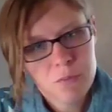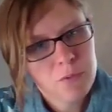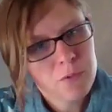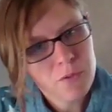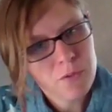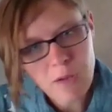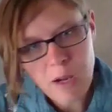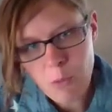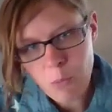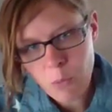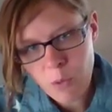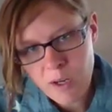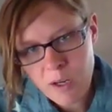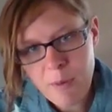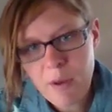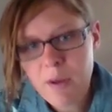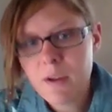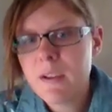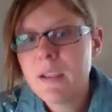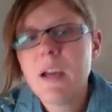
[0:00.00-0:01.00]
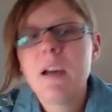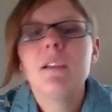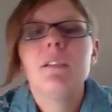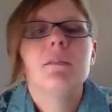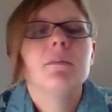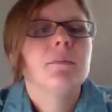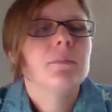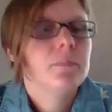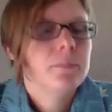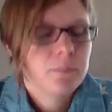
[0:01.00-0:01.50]
Do not worry about it yet.
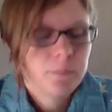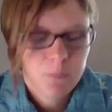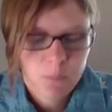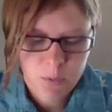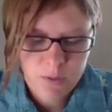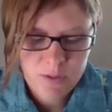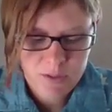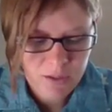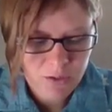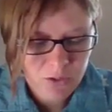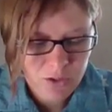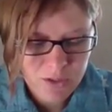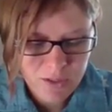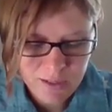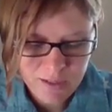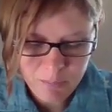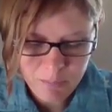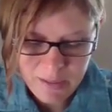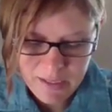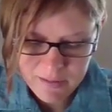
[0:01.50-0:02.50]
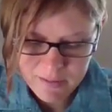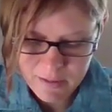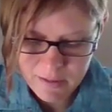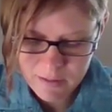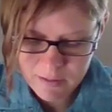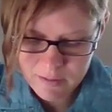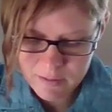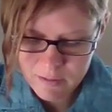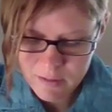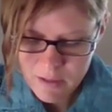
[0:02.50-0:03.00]
We're still just in the
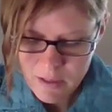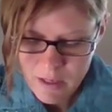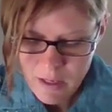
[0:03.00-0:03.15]
basics.